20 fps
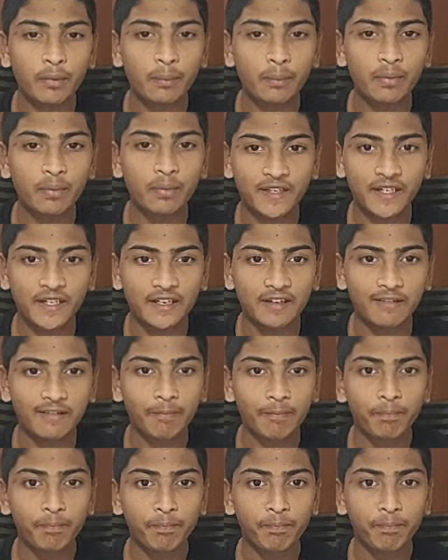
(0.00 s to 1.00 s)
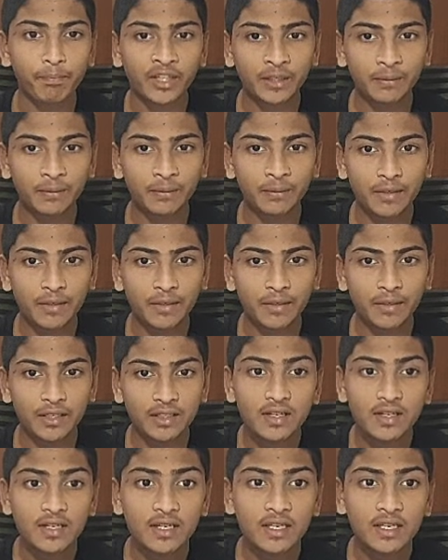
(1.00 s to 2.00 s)
of set. It means
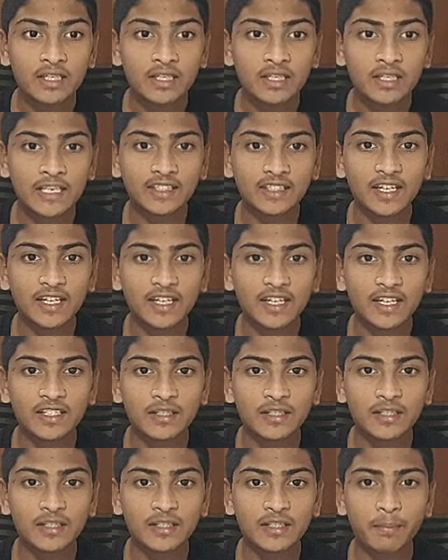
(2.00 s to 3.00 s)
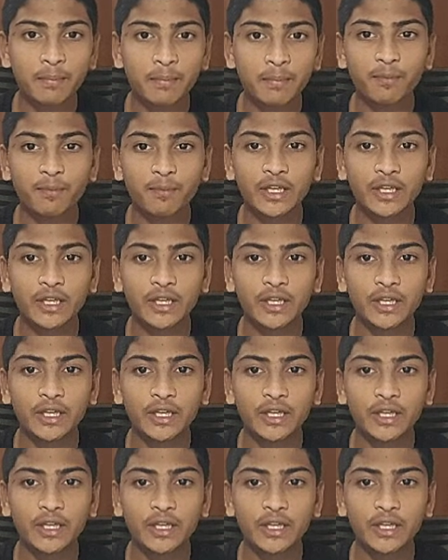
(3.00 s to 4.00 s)
set theory is a branch of mathematical
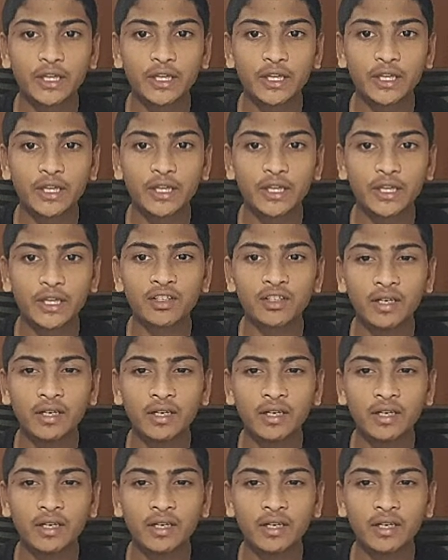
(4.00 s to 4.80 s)
logic where we